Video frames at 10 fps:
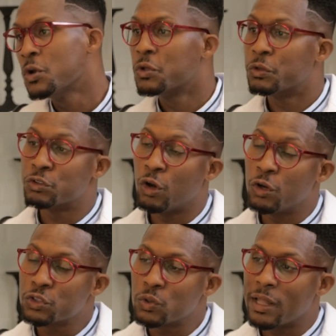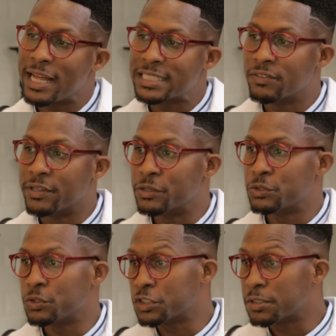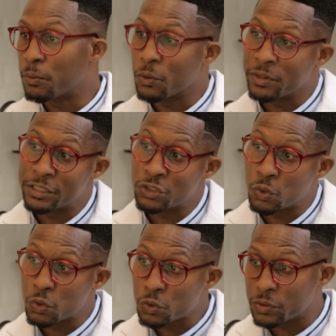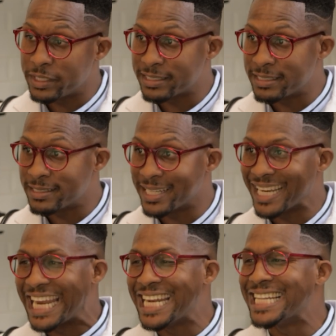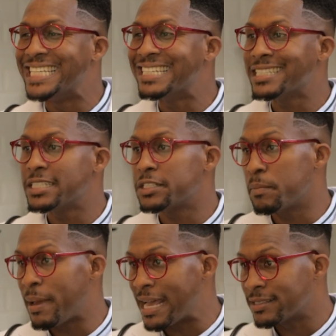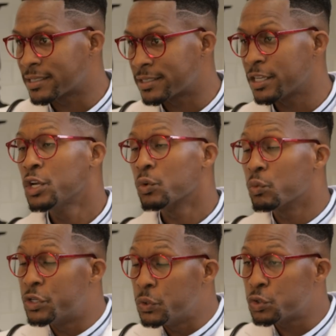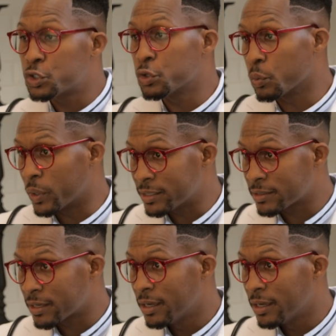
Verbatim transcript: There's also lots of literature to support that social distancing, in addition to masks, reduce your risk